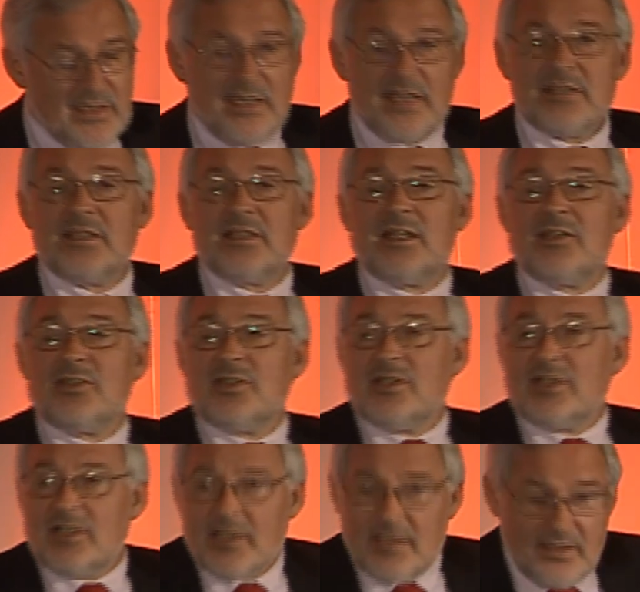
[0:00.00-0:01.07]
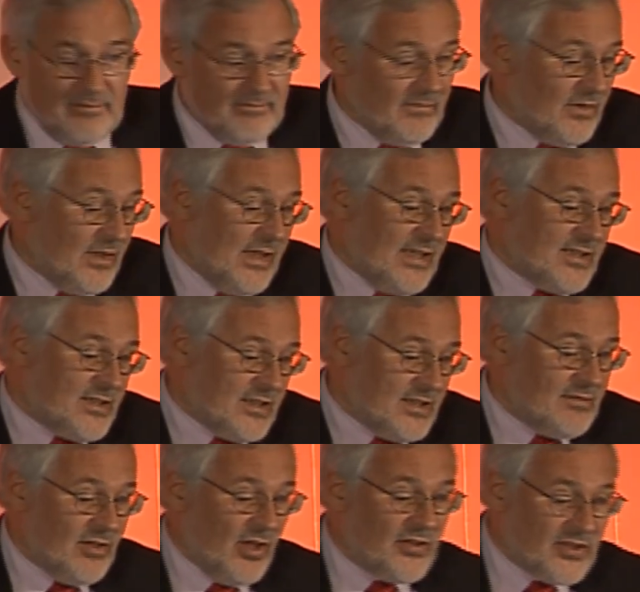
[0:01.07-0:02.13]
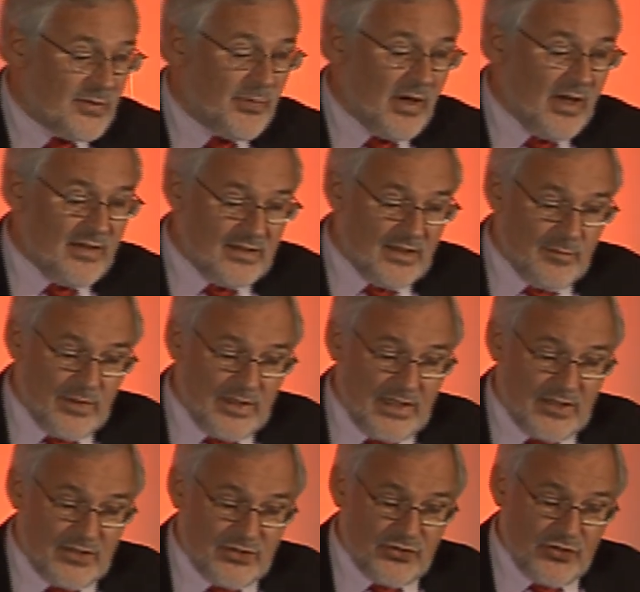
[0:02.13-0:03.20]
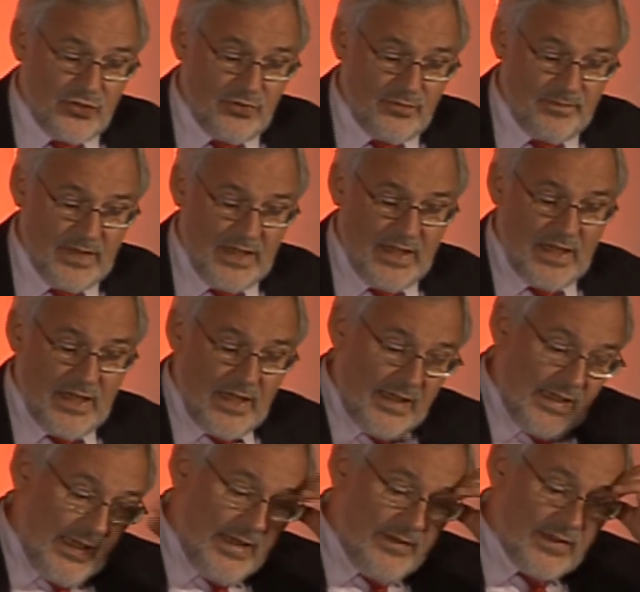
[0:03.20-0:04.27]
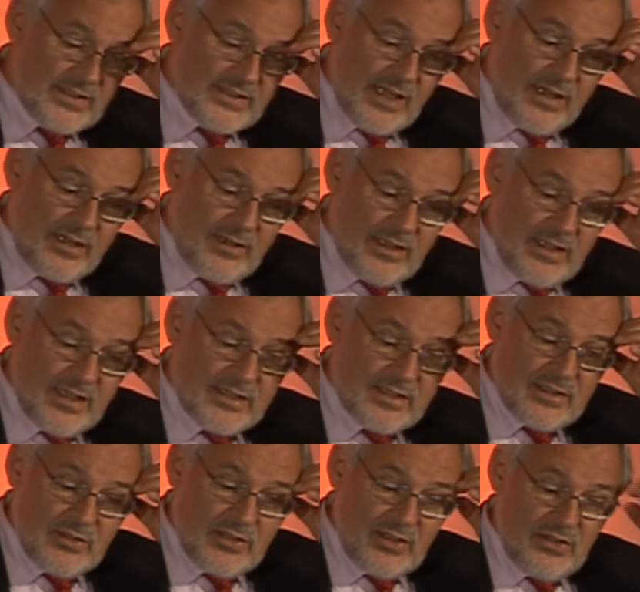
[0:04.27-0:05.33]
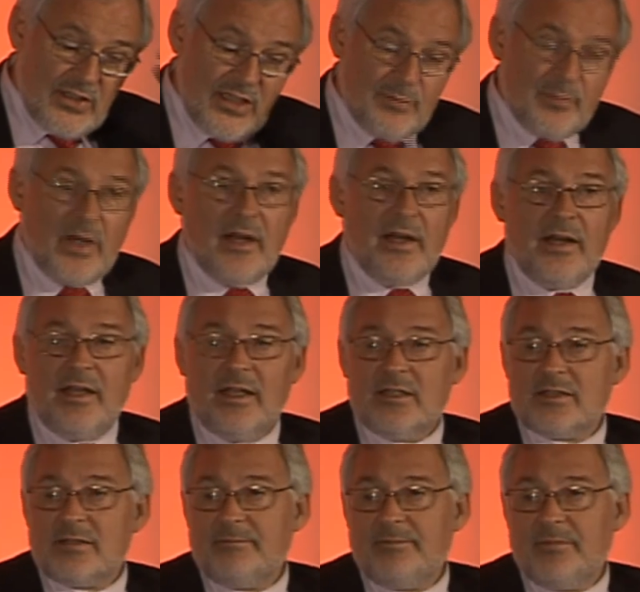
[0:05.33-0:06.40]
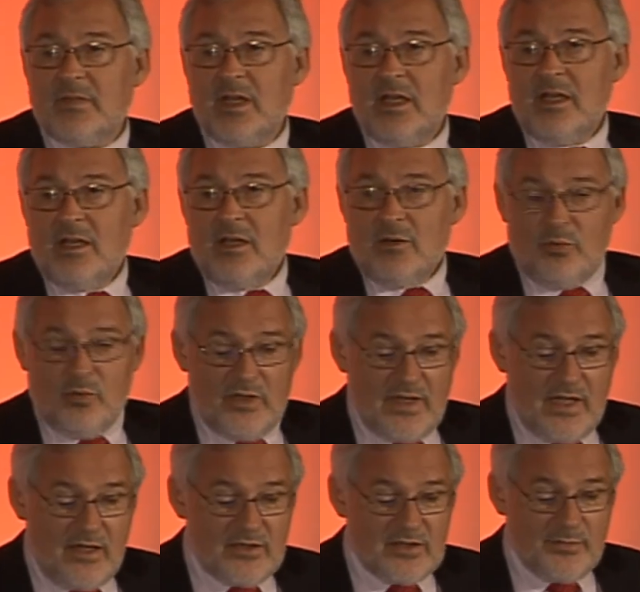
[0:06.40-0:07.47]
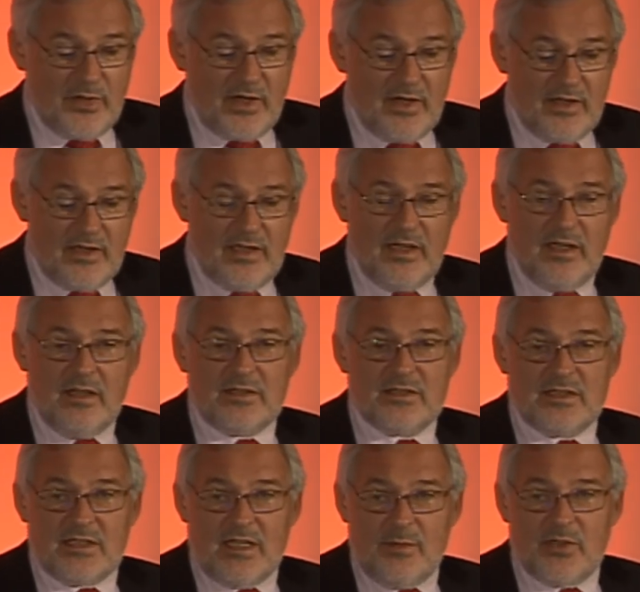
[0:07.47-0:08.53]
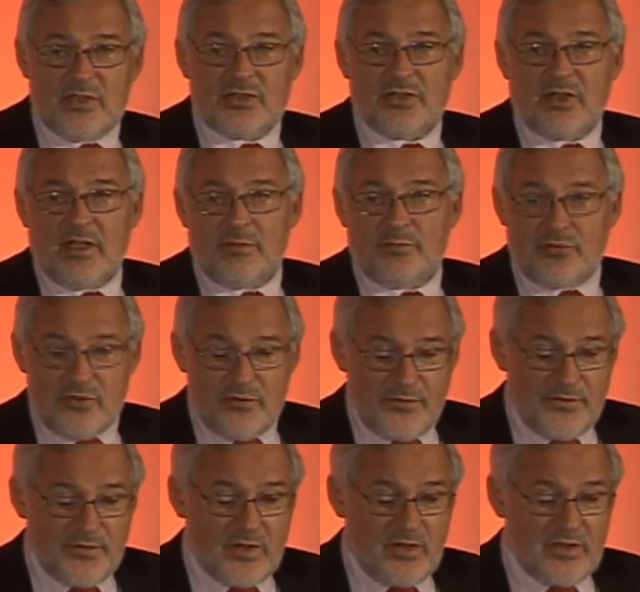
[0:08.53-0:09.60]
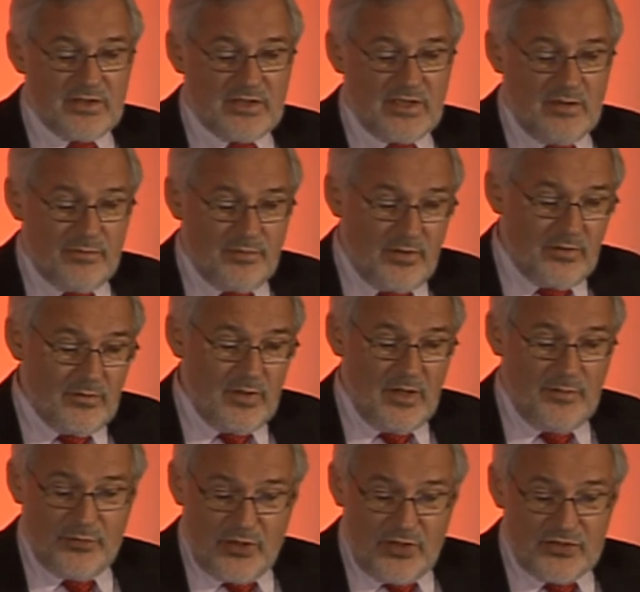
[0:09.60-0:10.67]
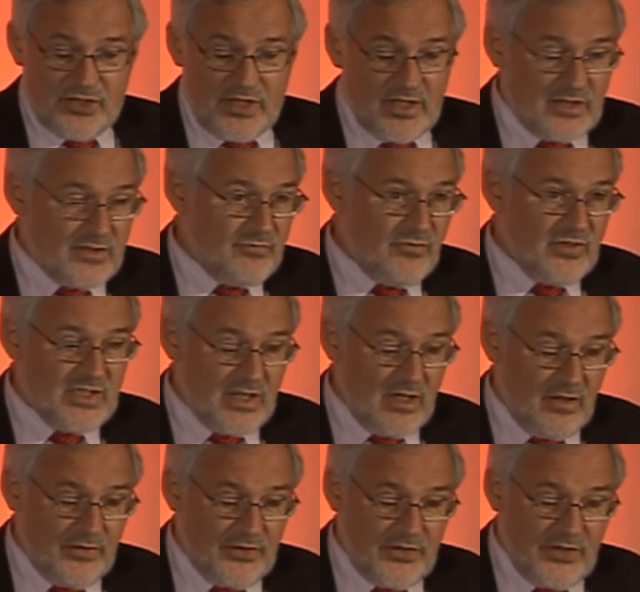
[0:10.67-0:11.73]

attention to lean. Well, that's not surprising, but that's true. And the second is that you need pioneers. Without a pioneer to demonstrate proof of concept projects and results